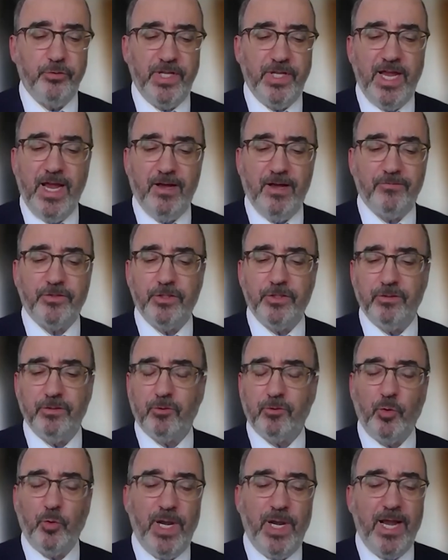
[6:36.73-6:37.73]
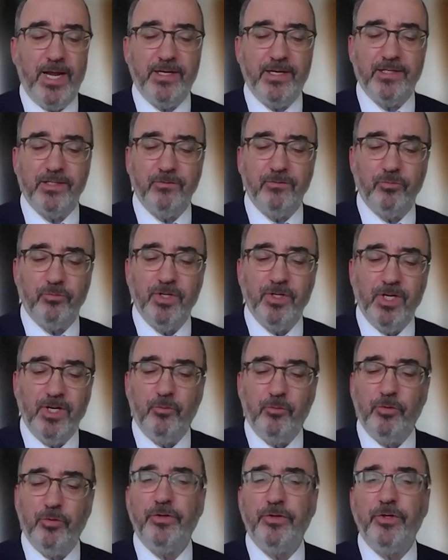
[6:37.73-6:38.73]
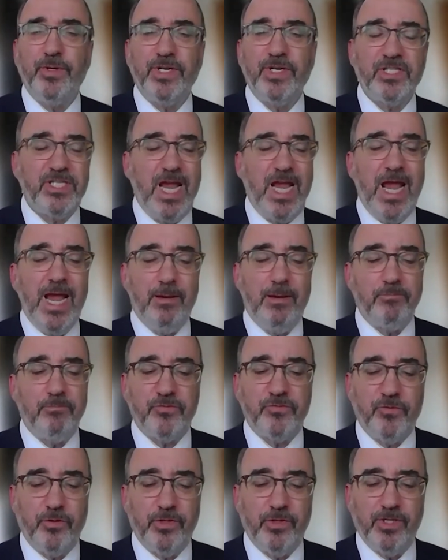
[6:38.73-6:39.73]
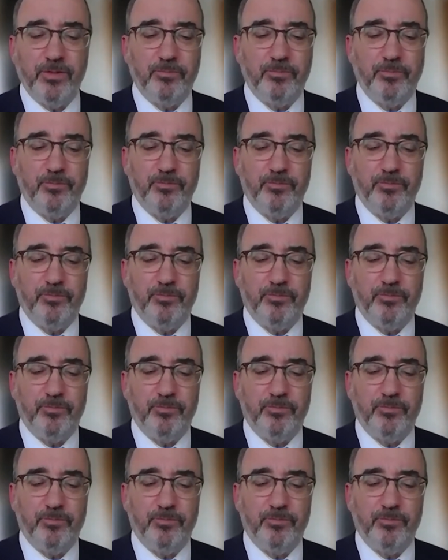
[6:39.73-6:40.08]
They have to create and review exams for the